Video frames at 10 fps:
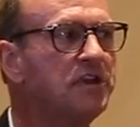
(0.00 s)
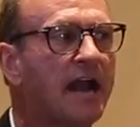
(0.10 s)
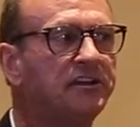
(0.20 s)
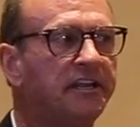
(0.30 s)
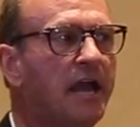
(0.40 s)

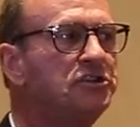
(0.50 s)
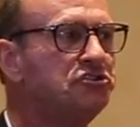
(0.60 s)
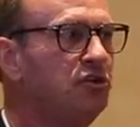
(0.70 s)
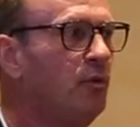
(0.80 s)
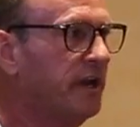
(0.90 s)
stacked
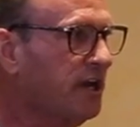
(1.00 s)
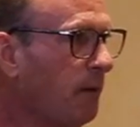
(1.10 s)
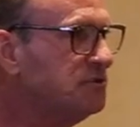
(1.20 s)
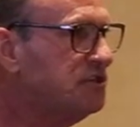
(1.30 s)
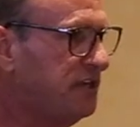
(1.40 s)
against you when it
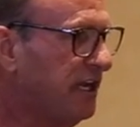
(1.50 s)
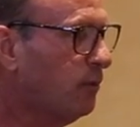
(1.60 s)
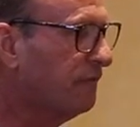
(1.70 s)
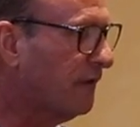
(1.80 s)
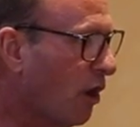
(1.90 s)
comes to
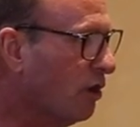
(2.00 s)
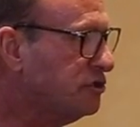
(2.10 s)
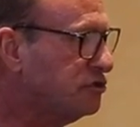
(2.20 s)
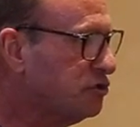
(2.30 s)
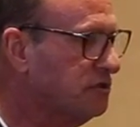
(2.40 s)
dealing with the
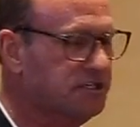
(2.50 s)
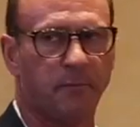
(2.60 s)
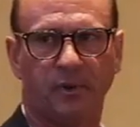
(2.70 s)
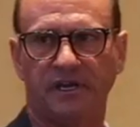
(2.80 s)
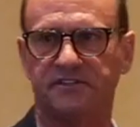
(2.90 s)
large insurance
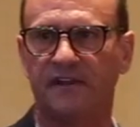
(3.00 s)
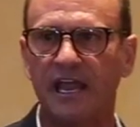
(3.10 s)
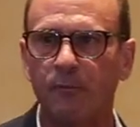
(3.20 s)
companies and the